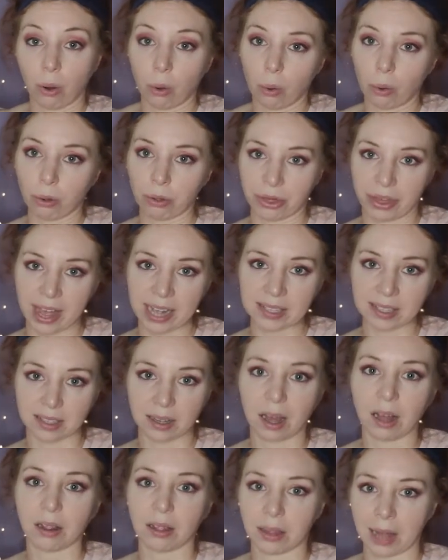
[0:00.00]
Well, that's
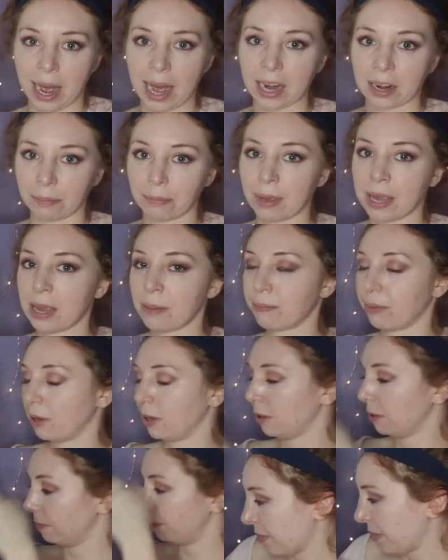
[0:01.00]
a lot of
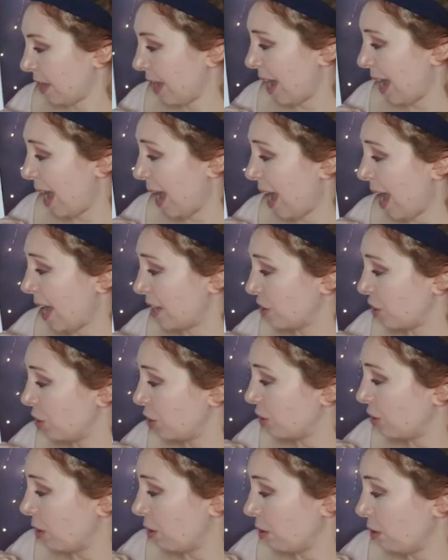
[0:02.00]
people. As
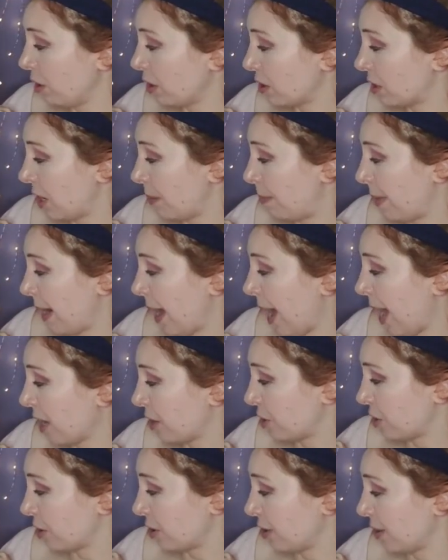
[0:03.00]
Hugo looked up at
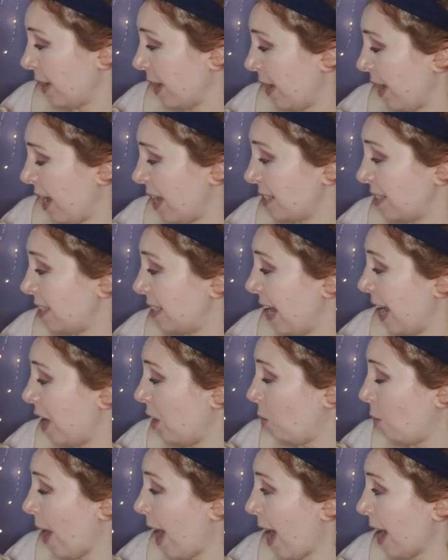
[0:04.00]
Hector, his
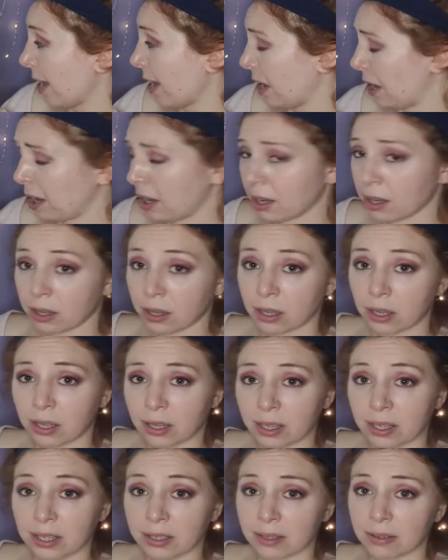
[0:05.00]
tail wagging,
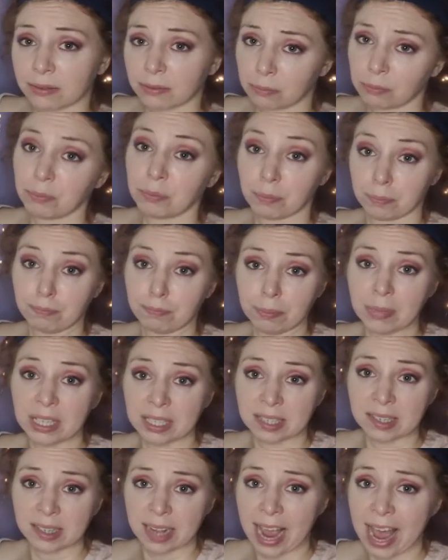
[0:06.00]

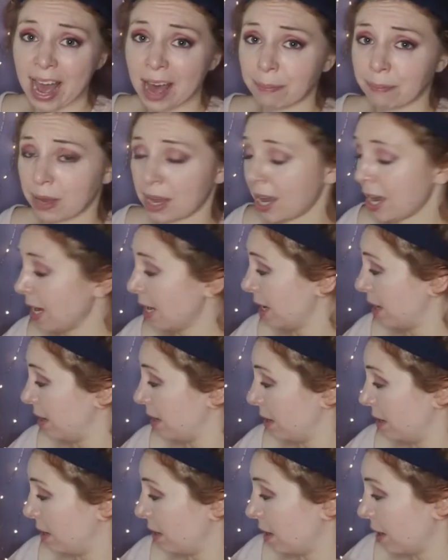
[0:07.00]
means he's happy,
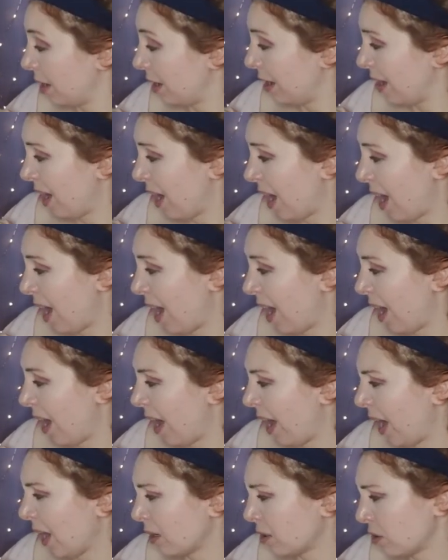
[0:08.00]

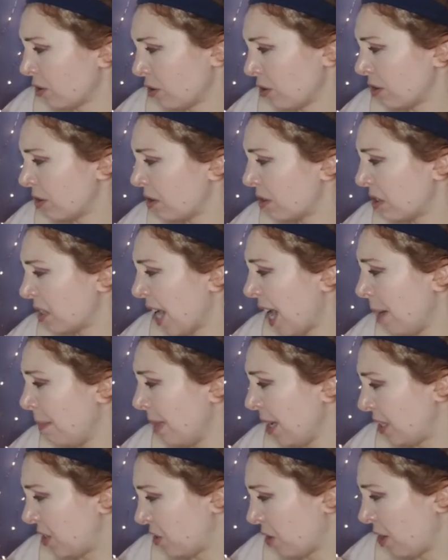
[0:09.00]
Hector's
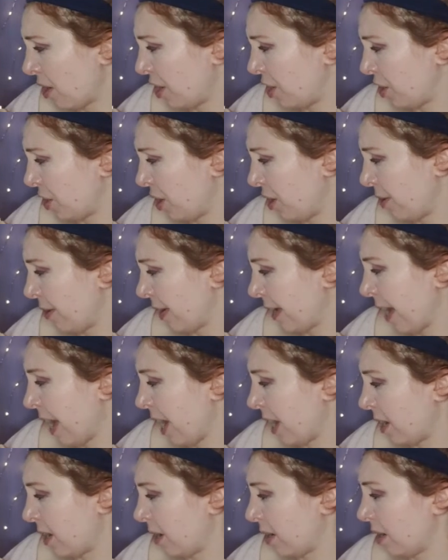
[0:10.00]
tummy started to hurt
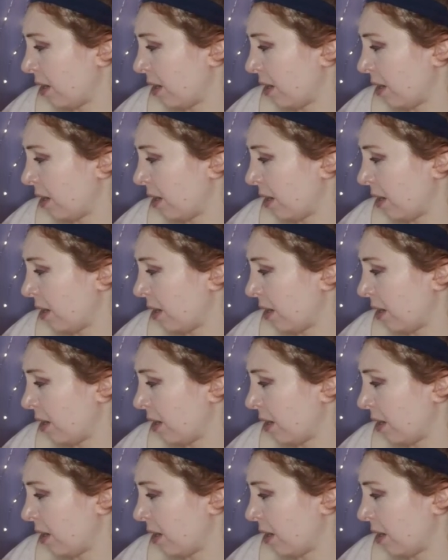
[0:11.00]
again.